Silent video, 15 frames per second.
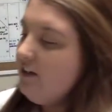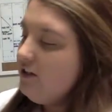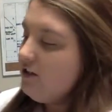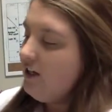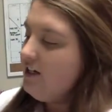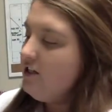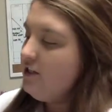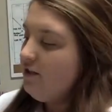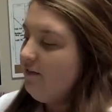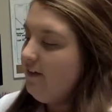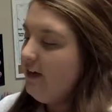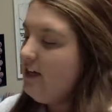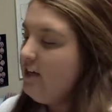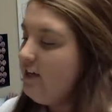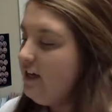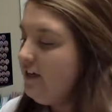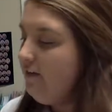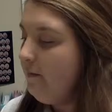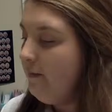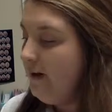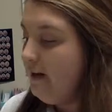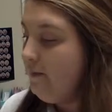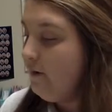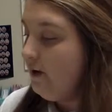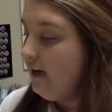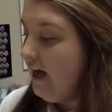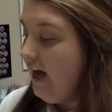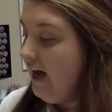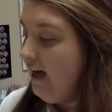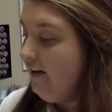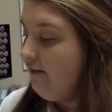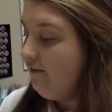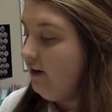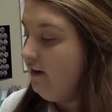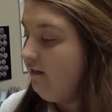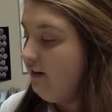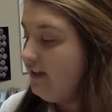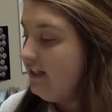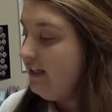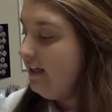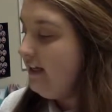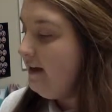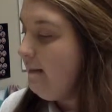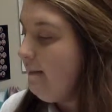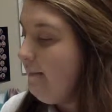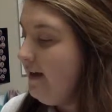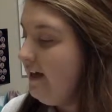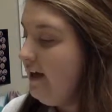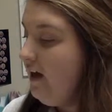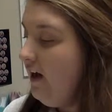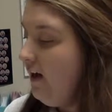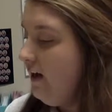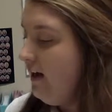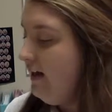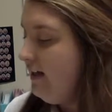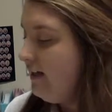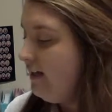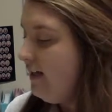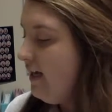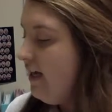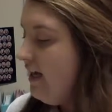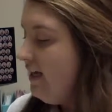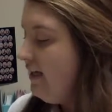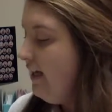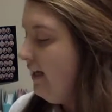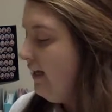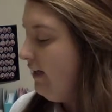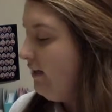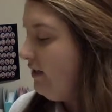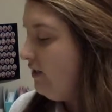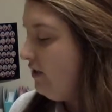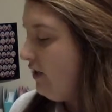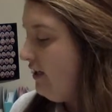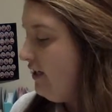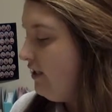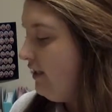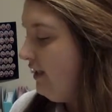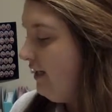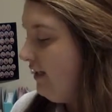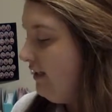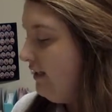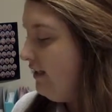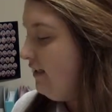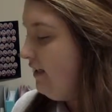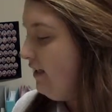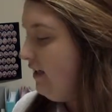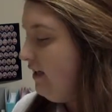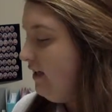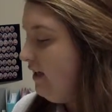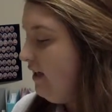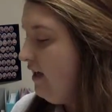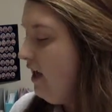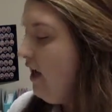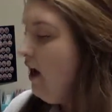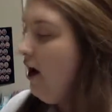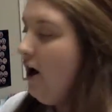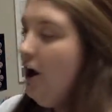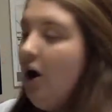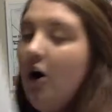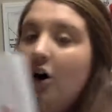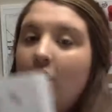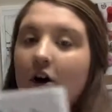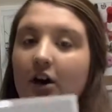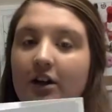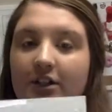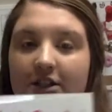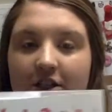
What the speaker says: illustrations are very unique from any book I have read recently because the illustrations are